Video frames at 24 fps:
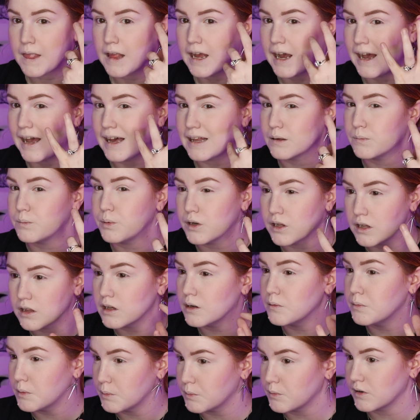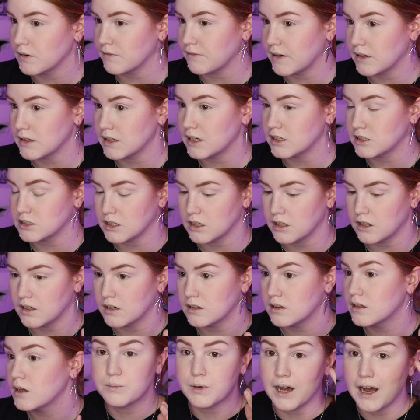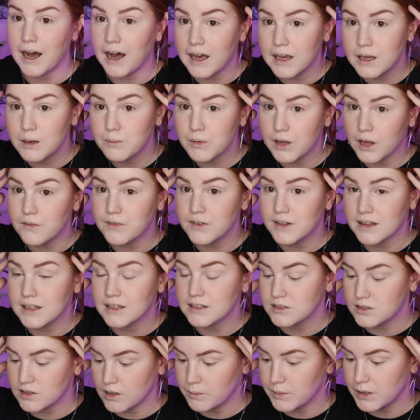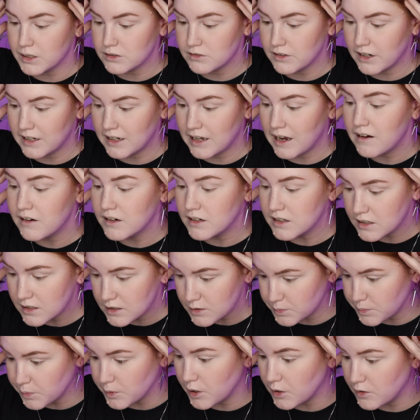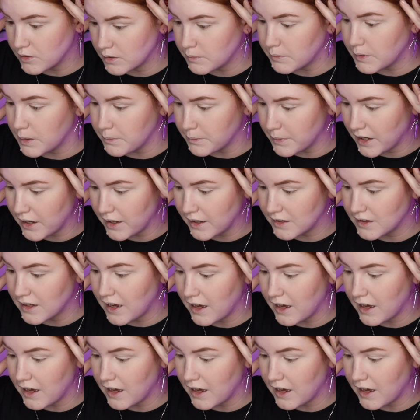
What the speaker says: I had to put a little bit more foundation on. But I am loving this so much right now. It is blowing my mind.